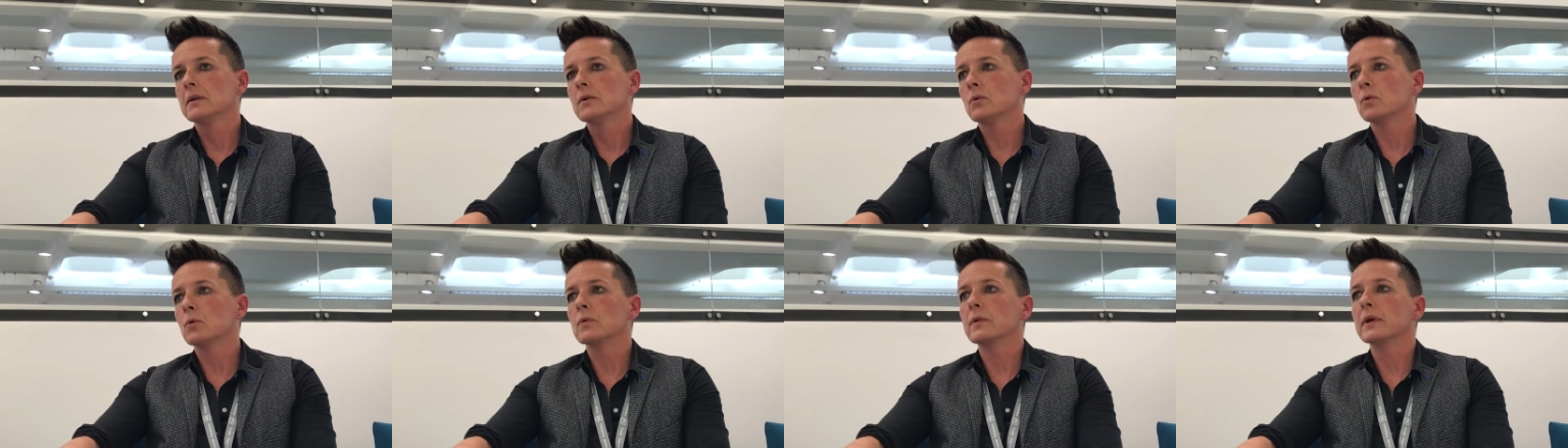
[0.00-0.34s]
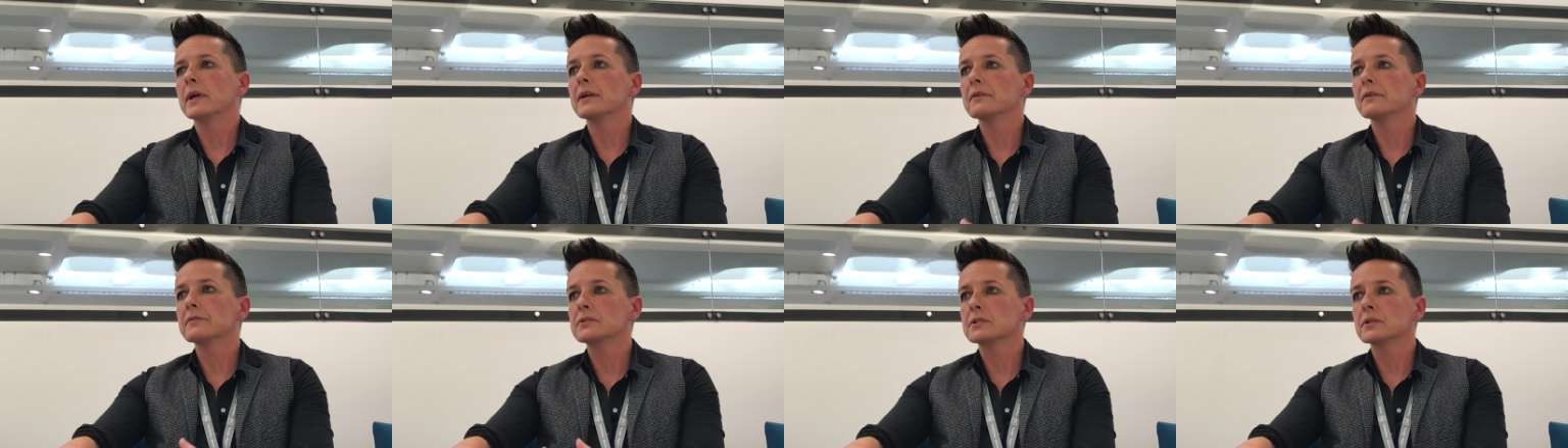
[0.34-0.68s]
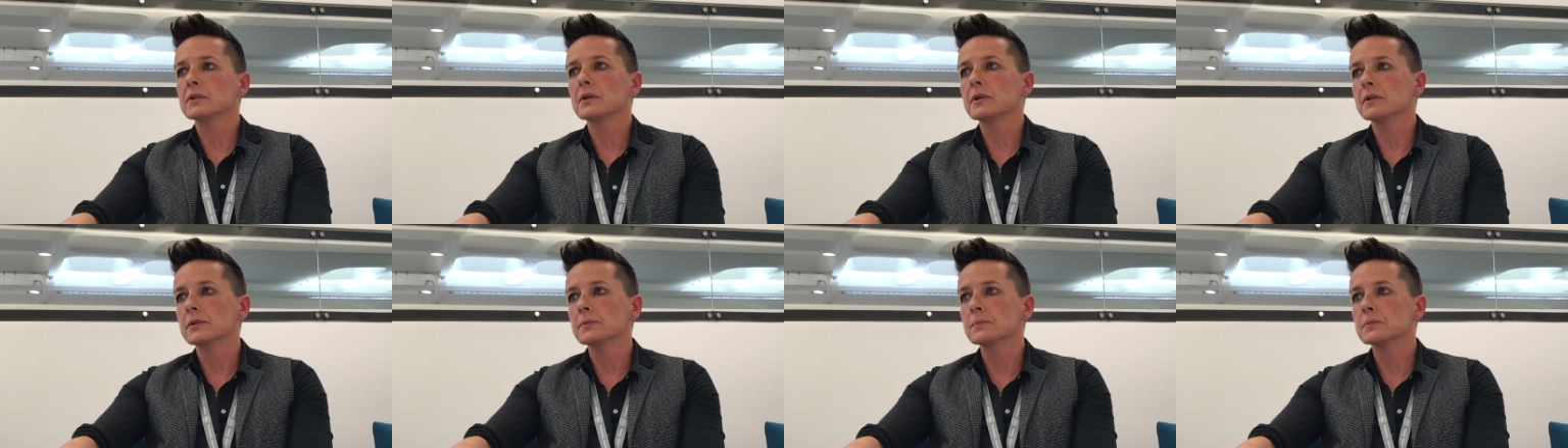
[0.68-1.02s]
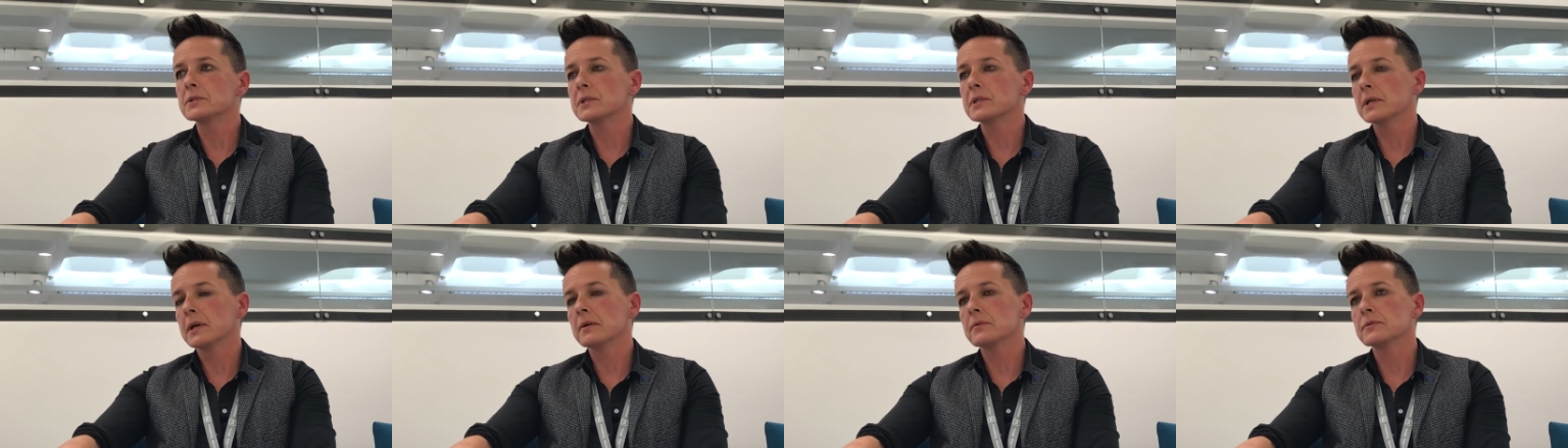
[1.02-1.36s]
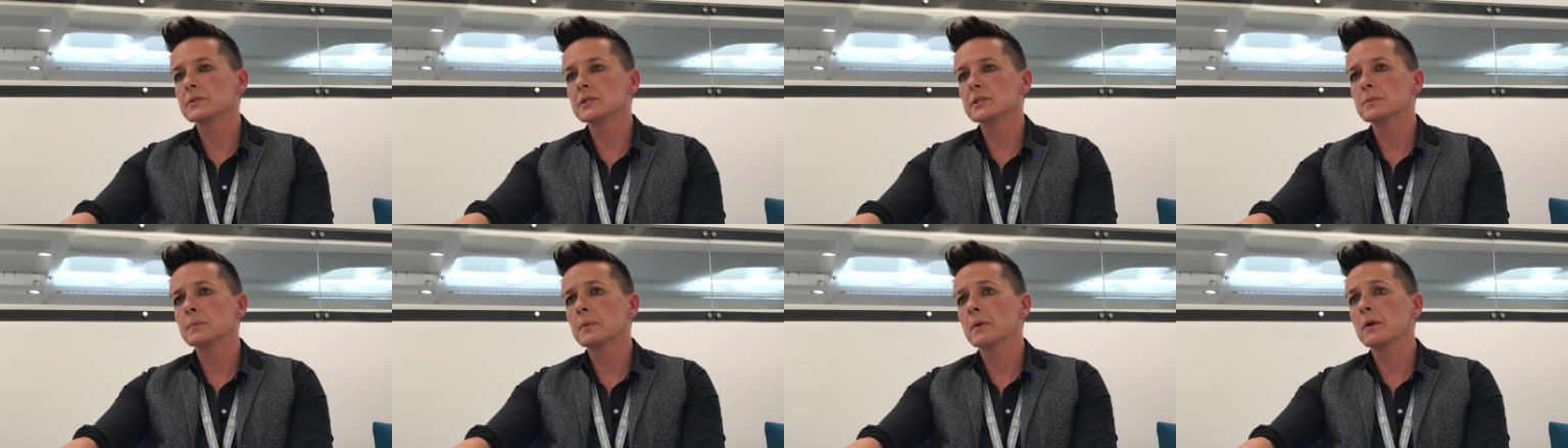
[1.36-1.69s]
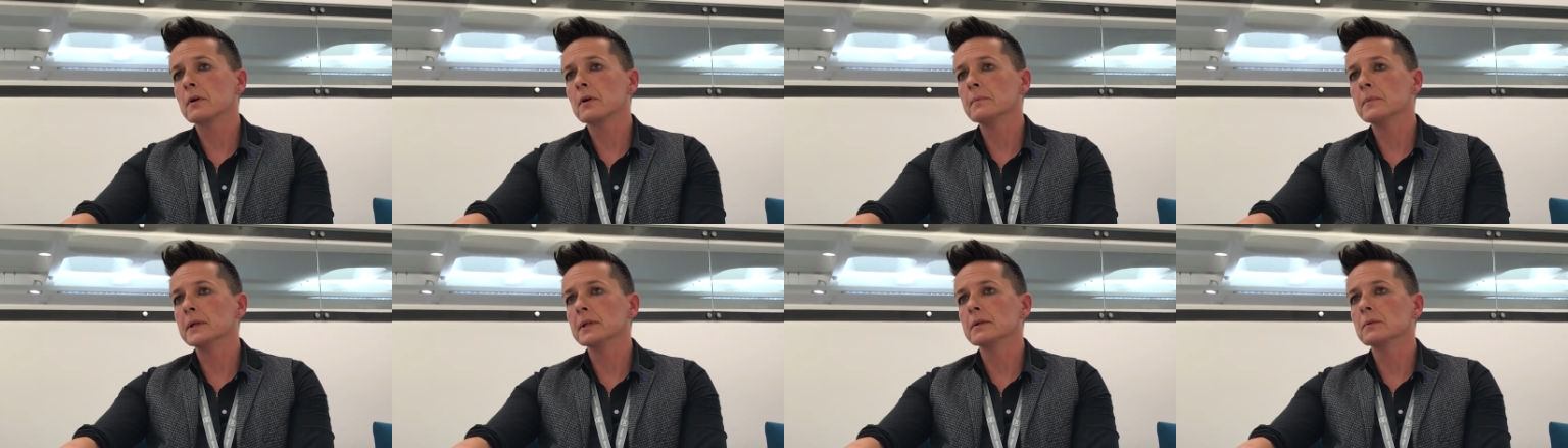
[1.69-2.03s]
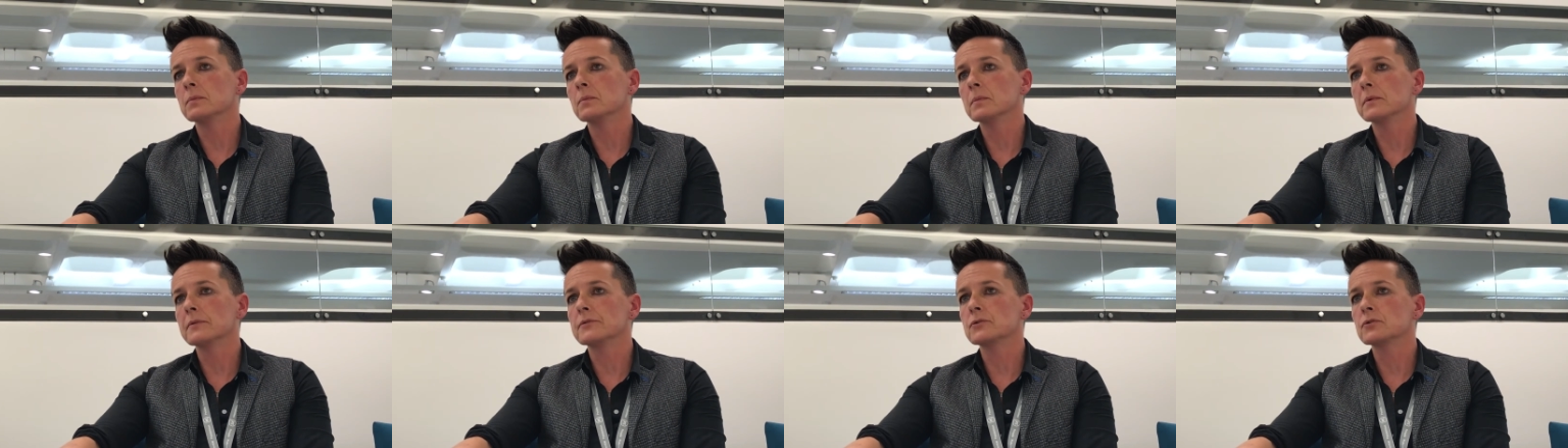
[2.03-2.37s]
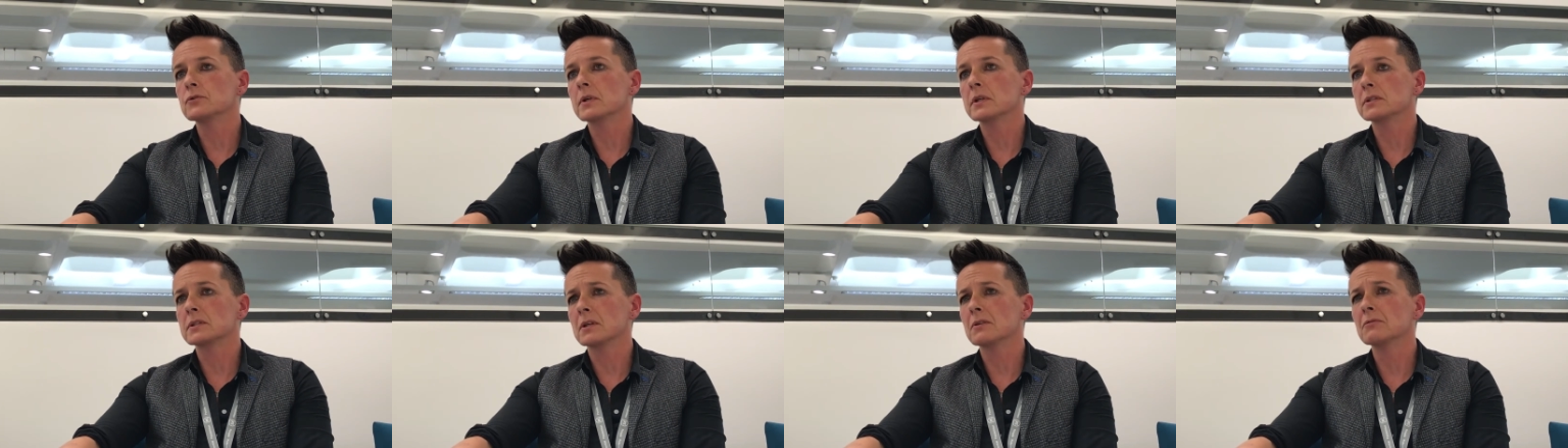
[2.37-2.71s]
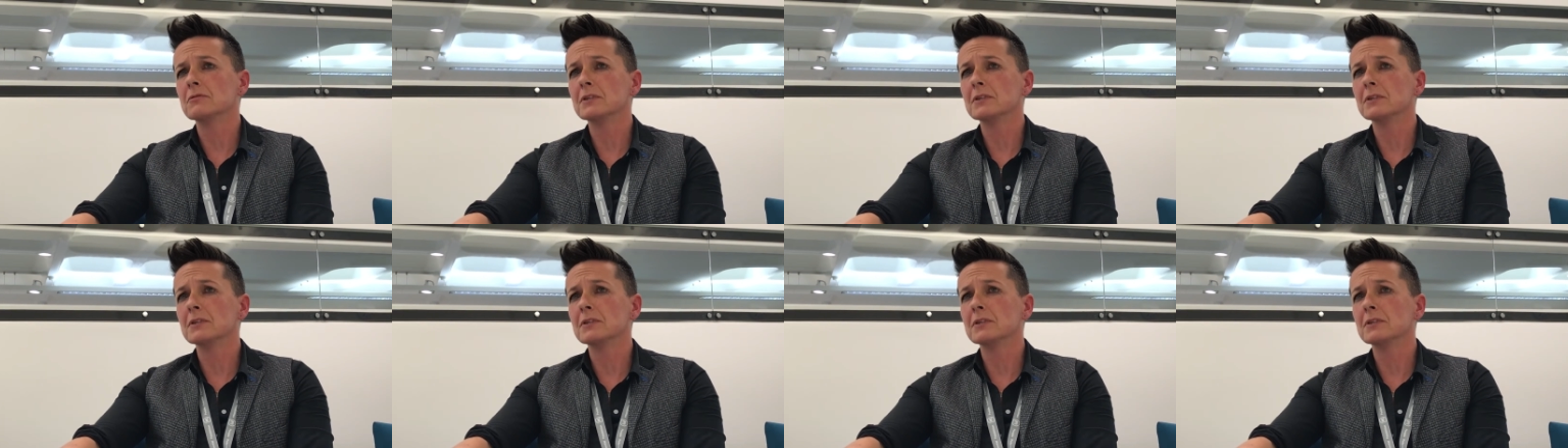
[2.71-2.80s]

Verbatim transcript: or they've started themselves experimenting with drugs at